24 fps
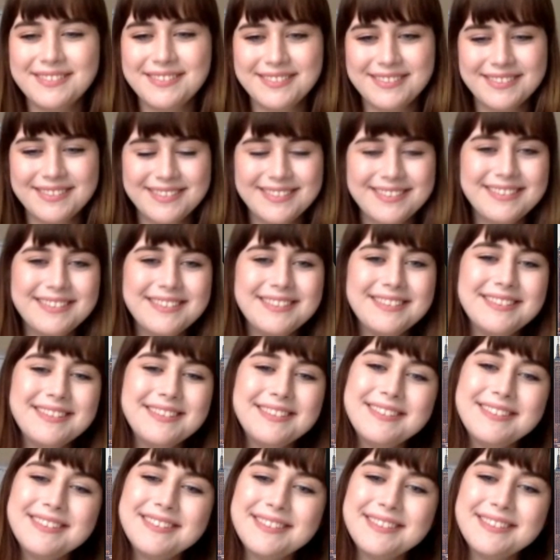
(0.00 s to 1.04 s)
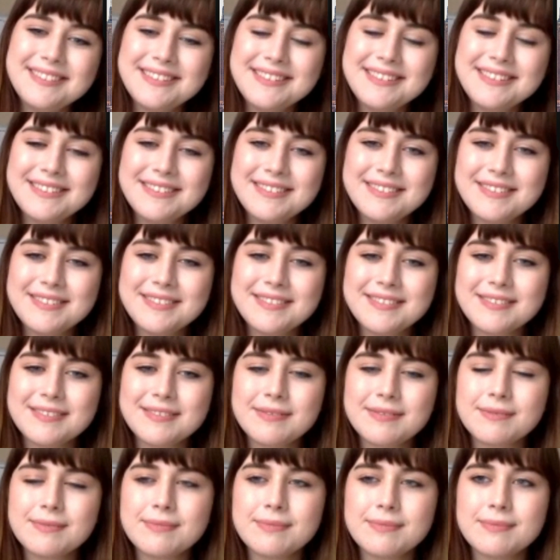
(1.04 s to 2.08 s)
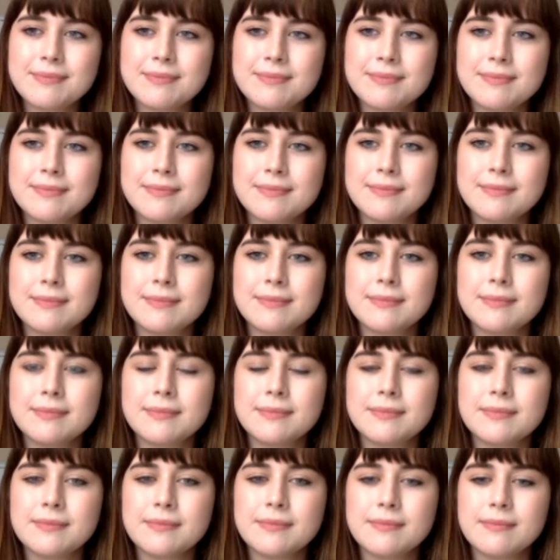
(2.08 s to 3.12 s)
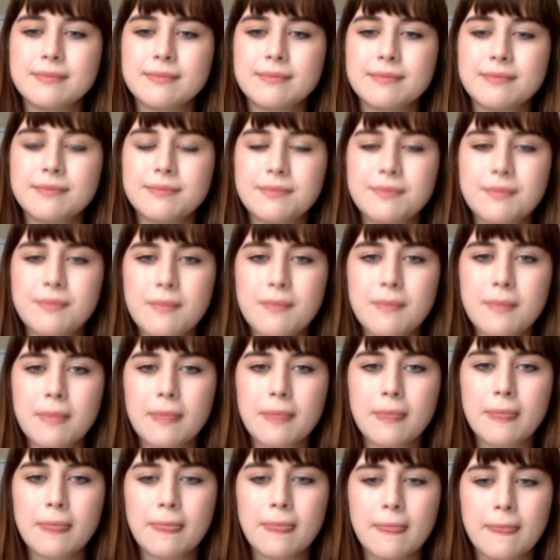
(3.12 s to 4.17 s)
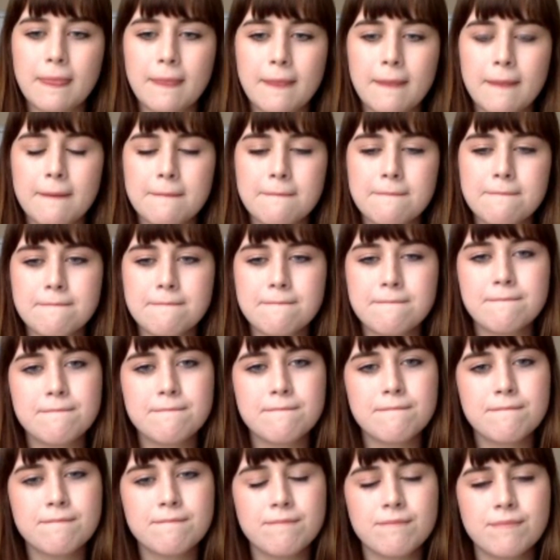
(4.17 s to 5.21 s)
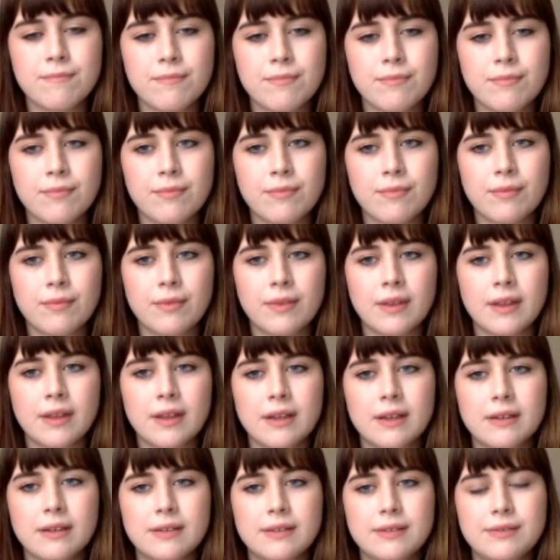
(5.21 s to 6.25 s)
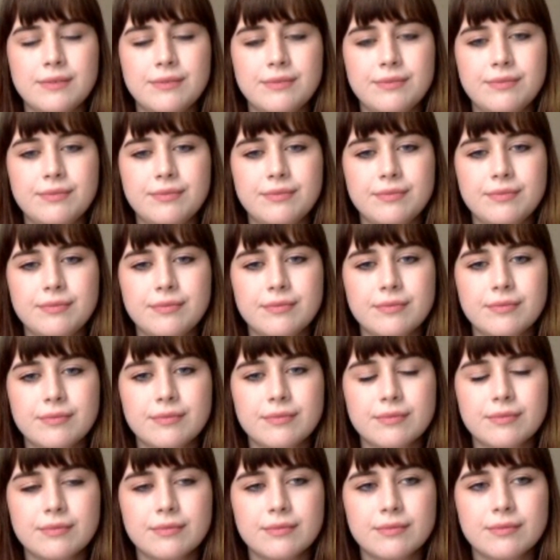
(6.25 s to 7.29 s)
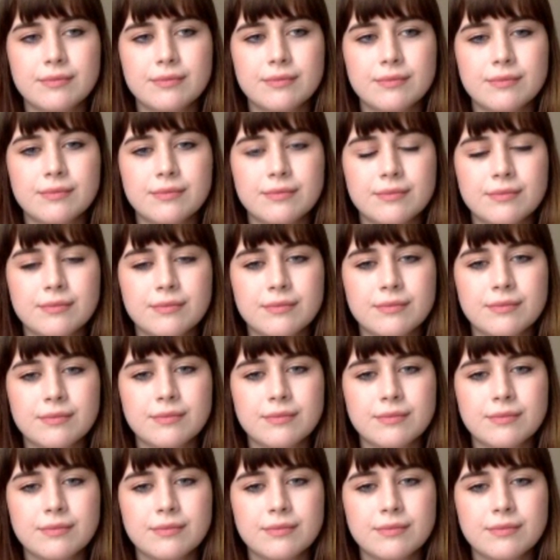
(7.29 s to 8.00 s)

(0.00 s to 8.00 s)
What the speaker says: (silent)